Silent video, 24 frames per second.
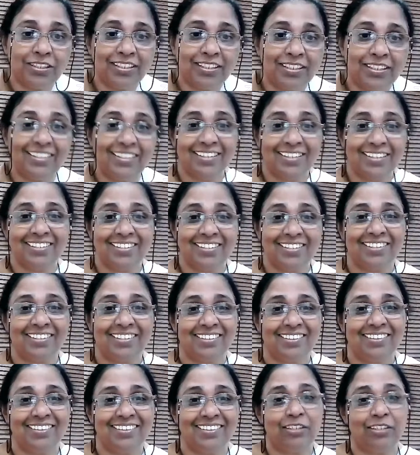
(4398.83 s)
yet
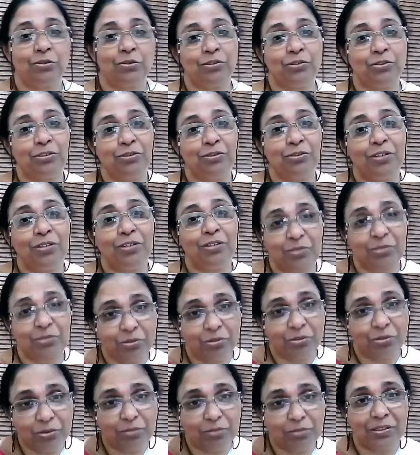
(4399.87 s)
they don't know how to
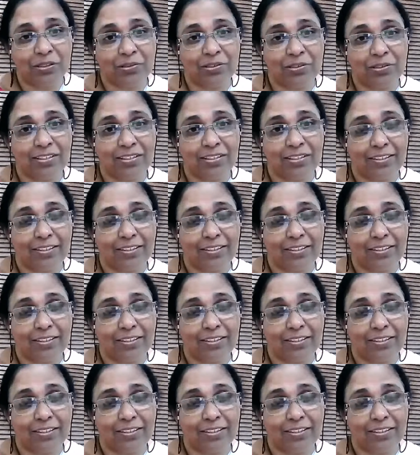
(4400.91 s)
go about?